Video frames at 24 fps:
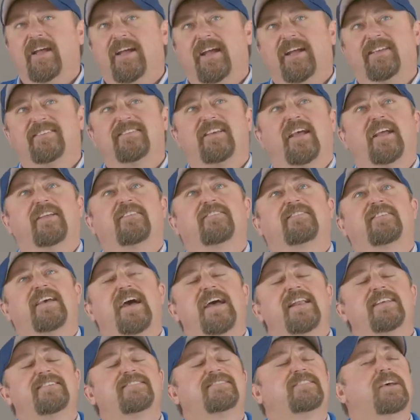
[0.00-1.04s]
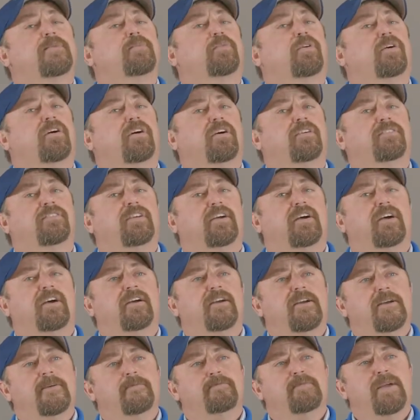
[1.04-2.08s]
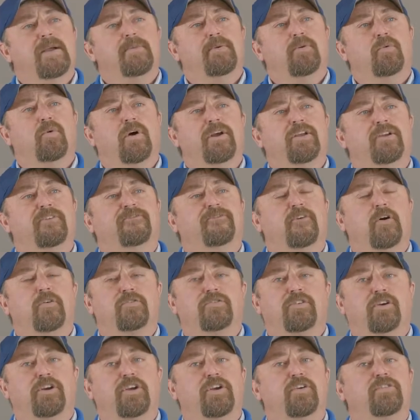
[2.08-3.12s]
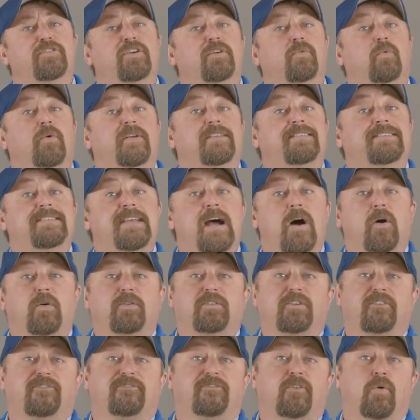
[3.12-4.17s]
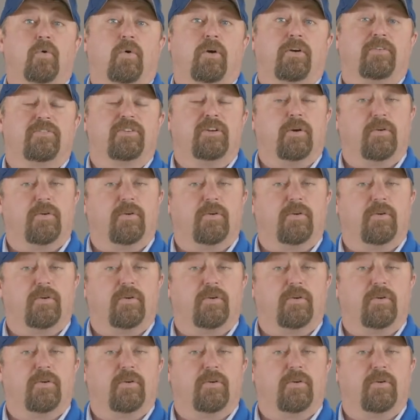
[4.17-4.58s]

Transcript: It's it's kind of similar to maybe what you folks are using with delta force.